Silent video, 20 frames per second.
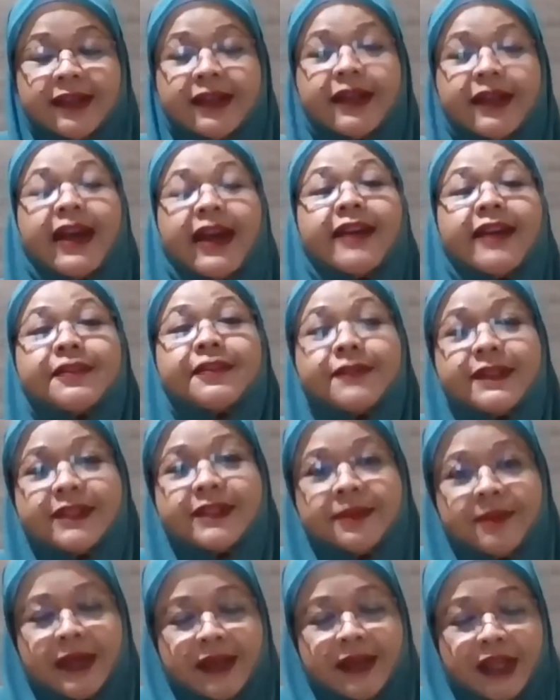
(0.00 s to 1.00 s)
I revisit
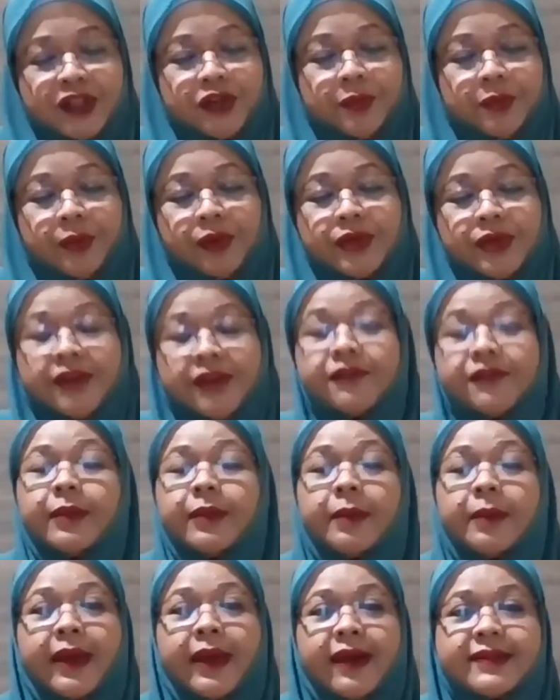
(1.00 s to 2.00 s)
my nature project from the
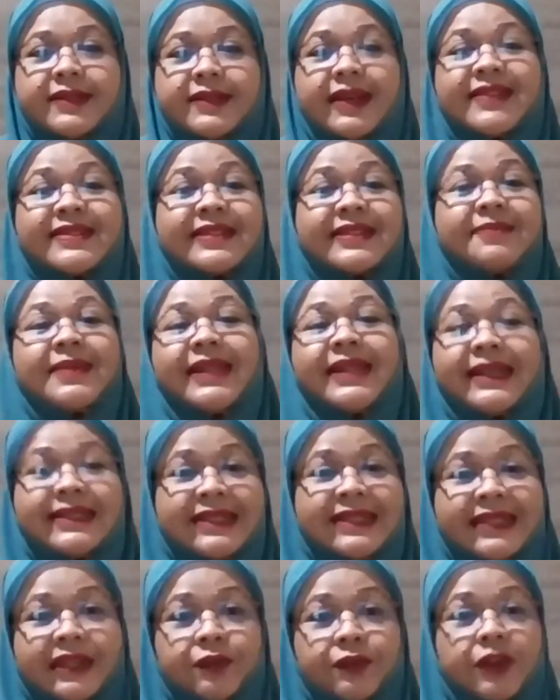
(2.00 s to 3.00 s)
past,
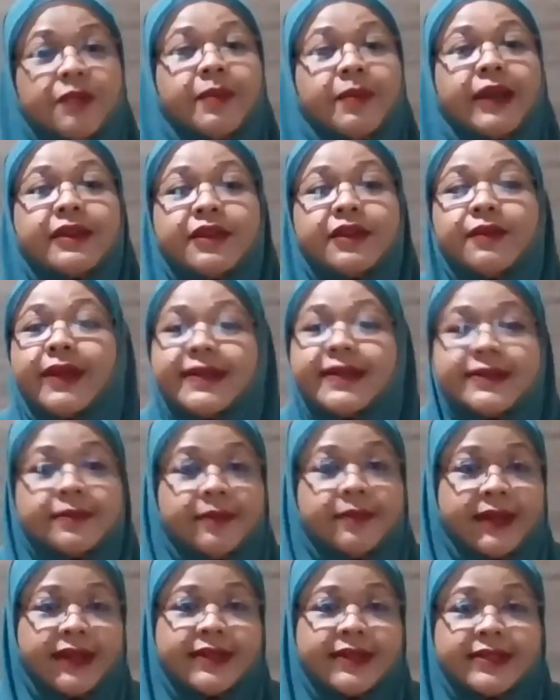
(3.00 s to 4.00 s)
assimilating it with my new lesson
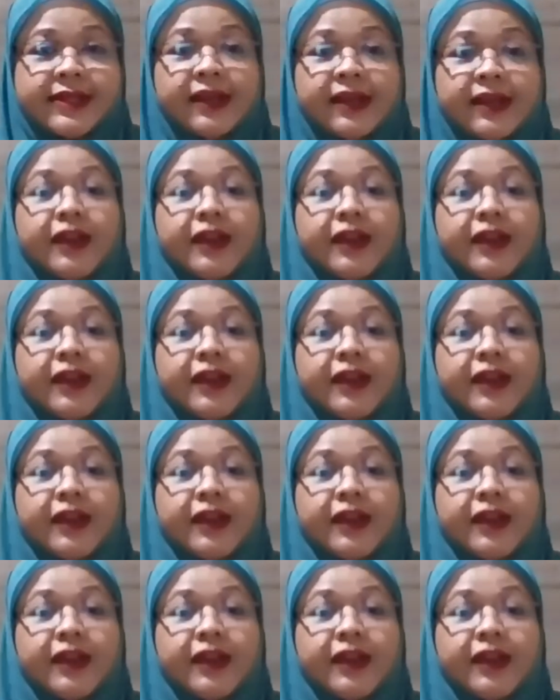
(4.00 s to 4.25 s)
plans